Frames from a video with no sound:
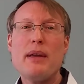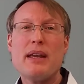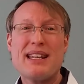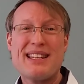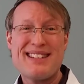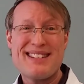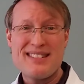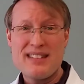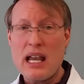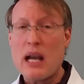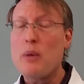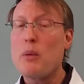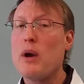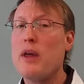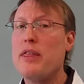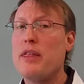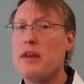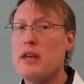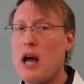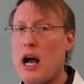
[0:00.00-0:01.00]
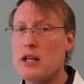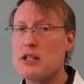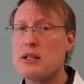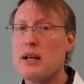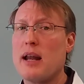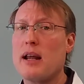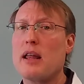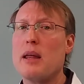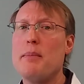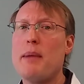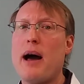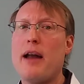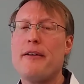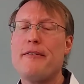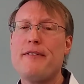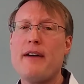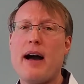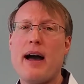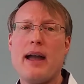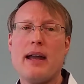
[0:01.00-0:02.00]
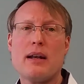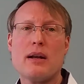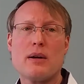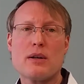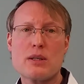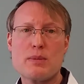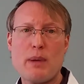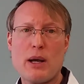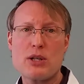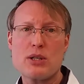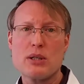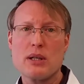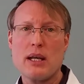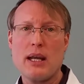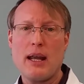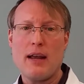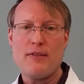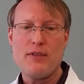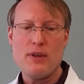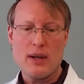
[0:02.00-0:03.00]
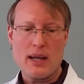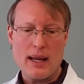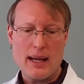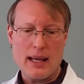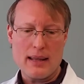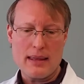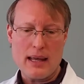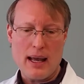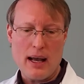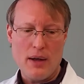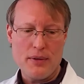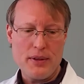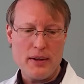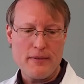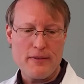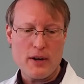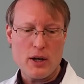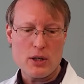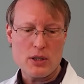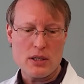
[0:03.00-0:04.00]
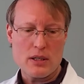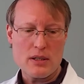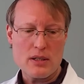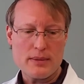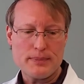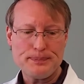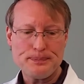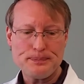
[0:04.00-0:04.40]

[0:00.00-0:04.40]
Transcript: stick with non-genetically modified, especially if you can get the healthy versions.